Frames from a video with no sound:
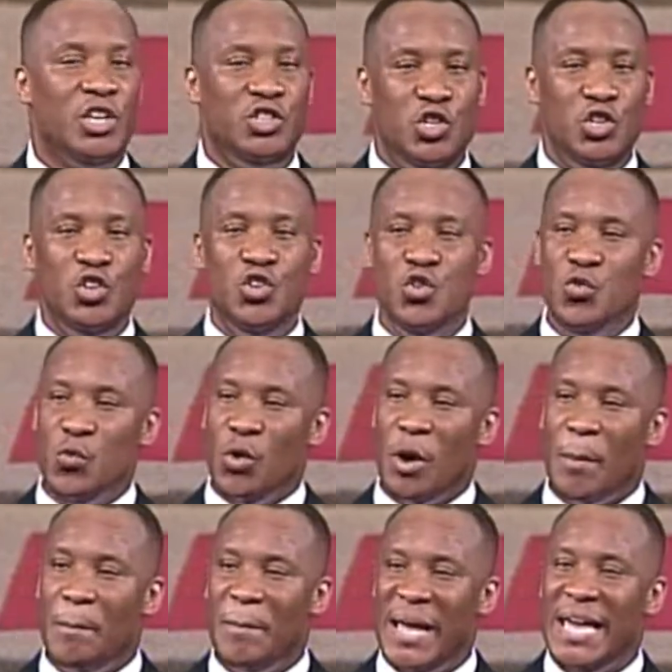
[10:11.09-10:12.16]
You
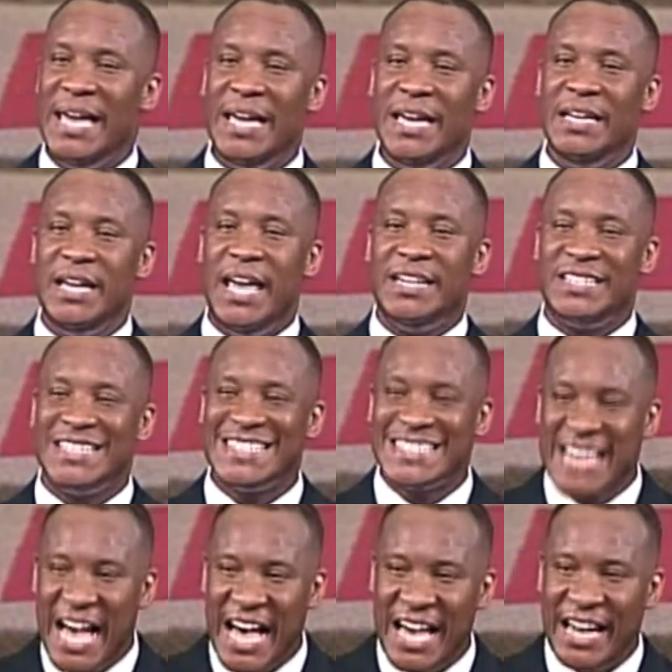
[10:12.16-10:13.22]
were made and
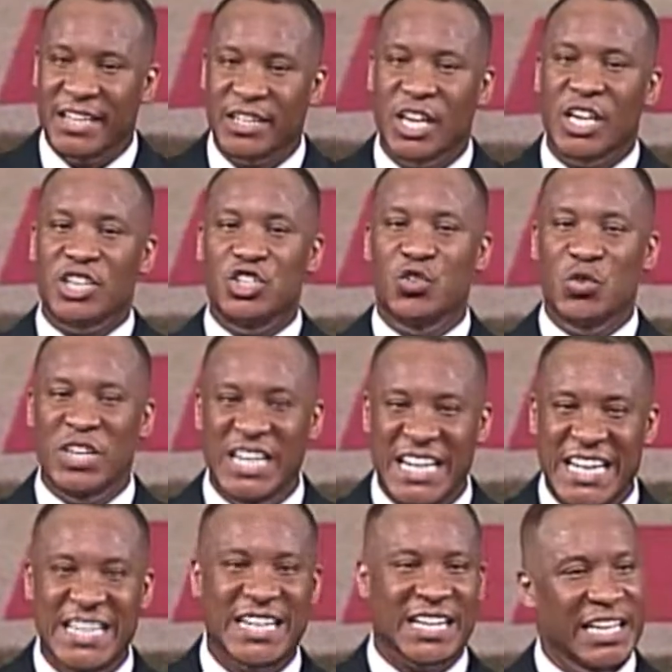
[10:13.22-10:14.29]
designed
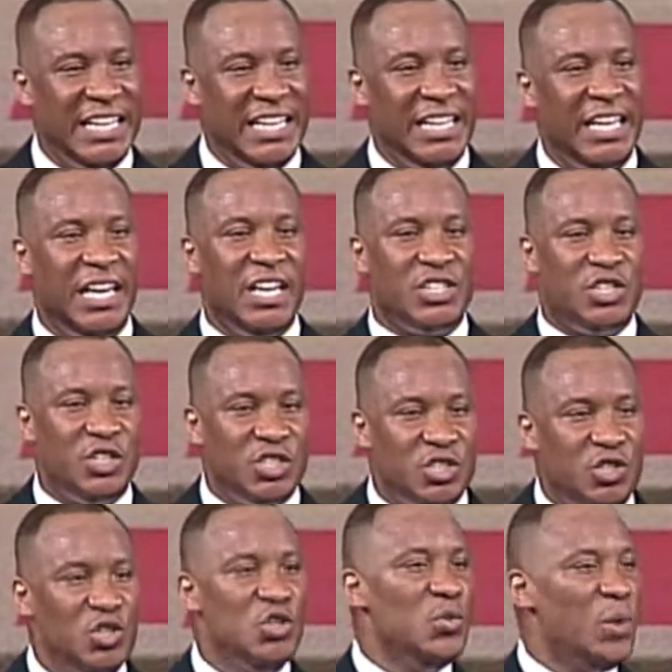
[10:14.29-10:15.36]
uniquely to
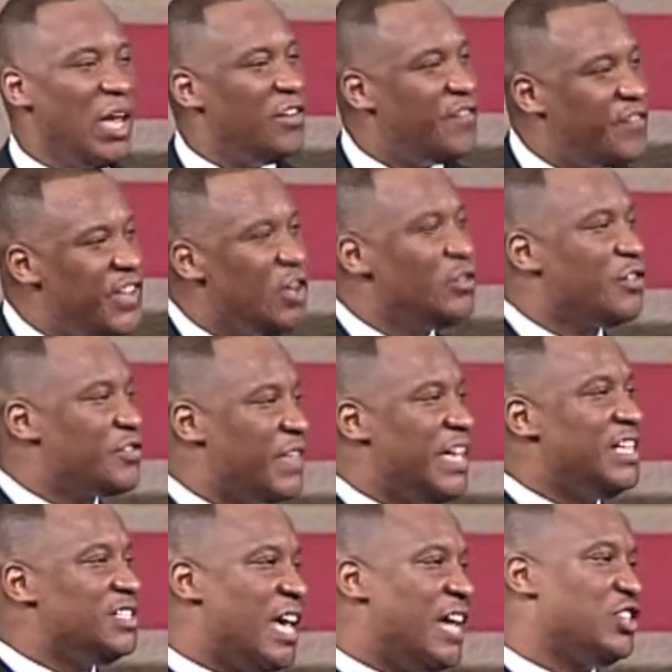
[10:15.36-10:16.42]
do and feel the
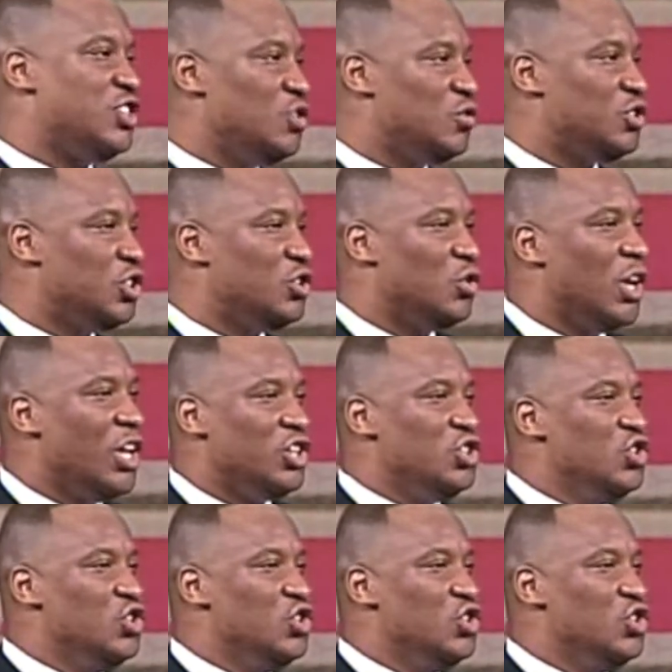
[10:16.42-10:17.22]
things that you do.